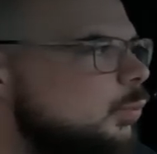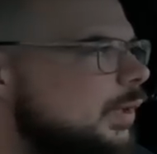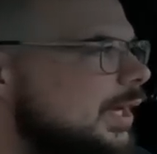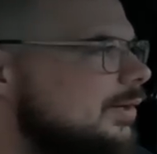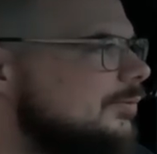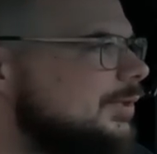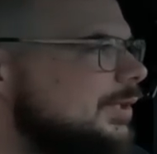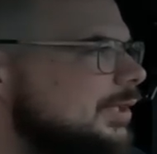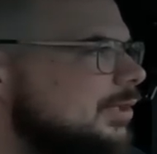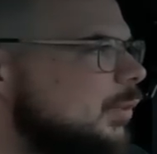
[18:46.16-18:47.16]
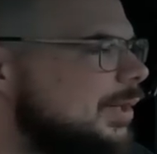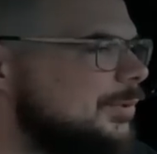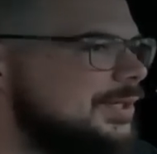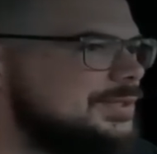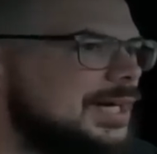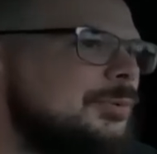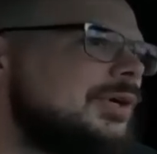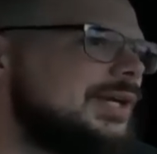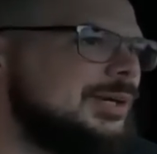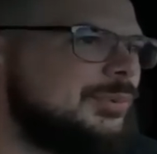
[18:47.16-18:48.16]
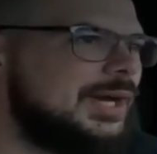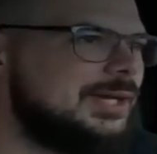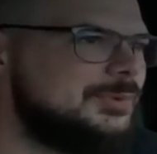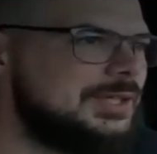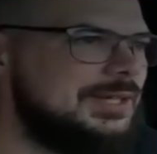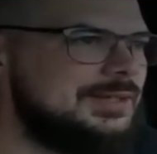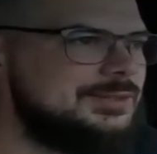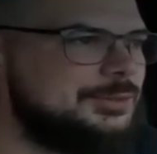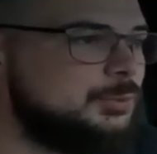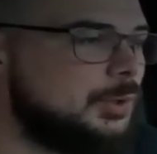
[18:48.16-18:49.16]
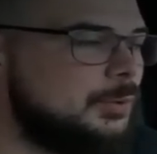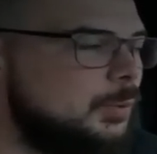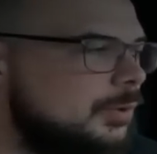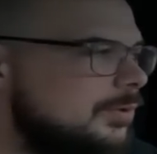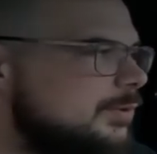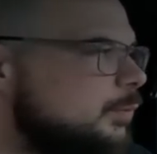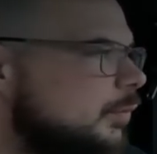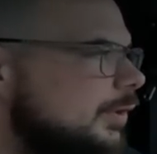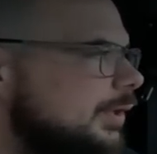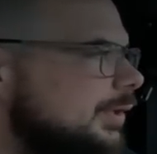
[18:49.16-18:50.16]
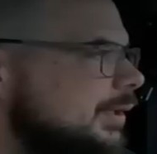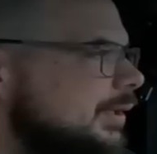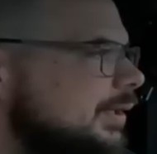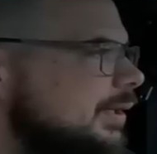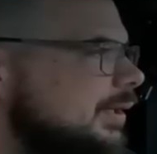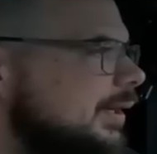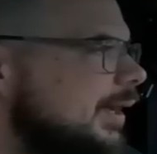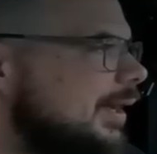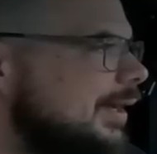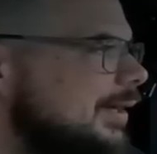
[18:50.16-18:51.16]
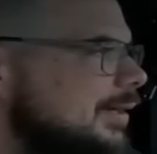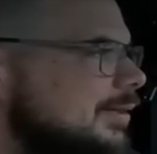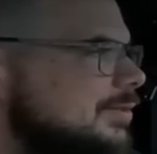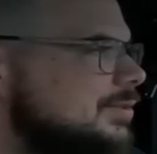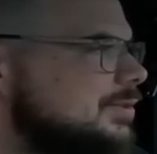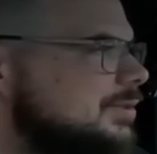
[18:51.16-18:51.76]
We have quite a bit of time. We're going to get back up to Kingsland where we were this morning and